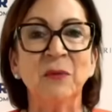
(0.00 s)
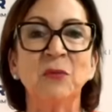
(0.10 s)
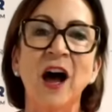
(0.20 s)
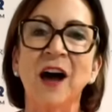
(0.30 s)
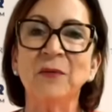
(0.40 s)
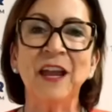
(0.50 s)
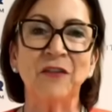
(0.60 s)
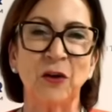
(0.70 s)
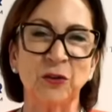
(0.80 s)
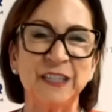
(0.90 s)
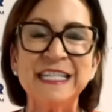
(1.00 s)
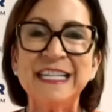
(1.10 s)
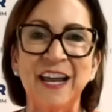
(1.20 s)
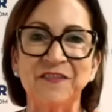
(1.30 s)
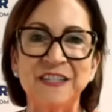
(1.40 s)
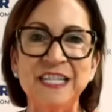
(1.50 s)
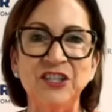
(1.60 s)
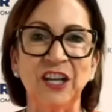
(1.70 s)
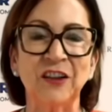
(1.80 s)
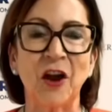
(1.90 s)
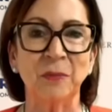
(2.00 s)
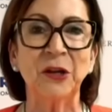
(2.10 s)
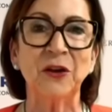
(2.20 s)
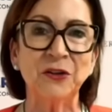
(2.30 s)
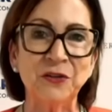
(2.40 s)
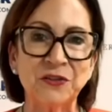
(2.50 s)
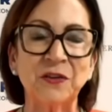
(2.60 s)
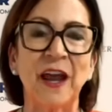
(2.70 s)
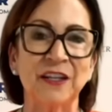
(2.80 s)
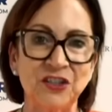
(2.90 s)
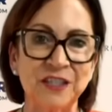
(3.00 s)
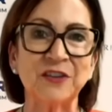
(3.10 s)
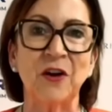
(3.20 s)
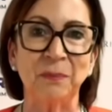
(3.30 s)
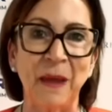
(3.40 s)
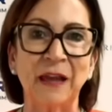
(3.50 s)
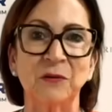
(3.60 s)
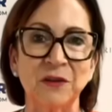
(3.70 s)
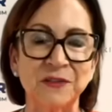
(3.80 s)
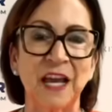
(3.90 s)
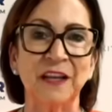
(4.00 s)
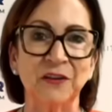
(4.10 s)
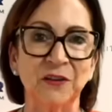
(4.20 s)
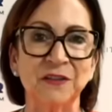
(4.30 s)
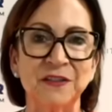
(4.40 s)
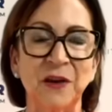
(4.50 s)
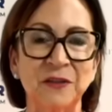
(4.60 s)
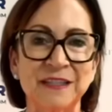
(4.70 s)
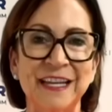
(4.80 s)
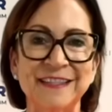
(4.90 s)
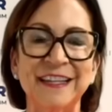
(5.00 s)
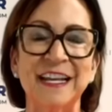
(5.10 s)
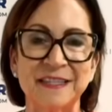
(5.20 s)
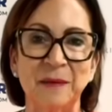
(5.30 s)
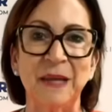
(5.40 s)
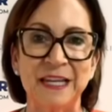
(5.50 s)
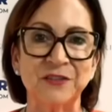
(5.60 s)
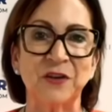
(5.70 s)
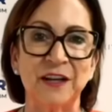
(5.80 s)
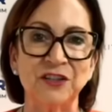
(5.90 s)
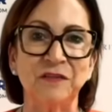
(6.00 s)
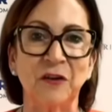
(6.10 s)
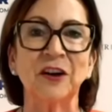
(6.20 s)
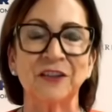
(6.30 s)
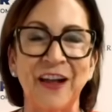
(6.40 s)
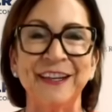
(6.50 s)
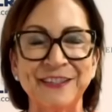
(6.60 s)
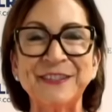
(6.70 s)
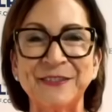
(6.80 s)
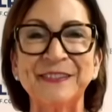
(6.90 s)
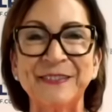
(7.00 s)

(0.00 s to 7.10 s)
Well, we have our old ETF, TGLR, but our new strategy is called Macro Cycle. So it's an SMA strategy for our clients.